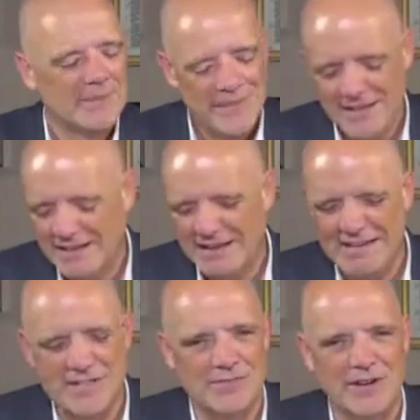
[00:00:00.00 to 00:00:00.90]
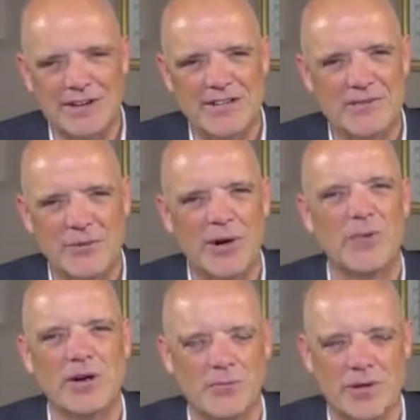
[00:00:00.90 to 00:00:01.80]
Again, it's a very different way.
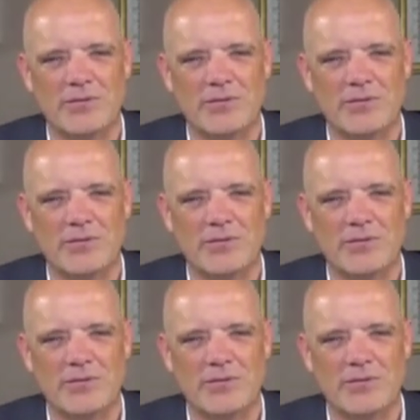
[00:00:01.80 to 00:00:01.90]
We, we,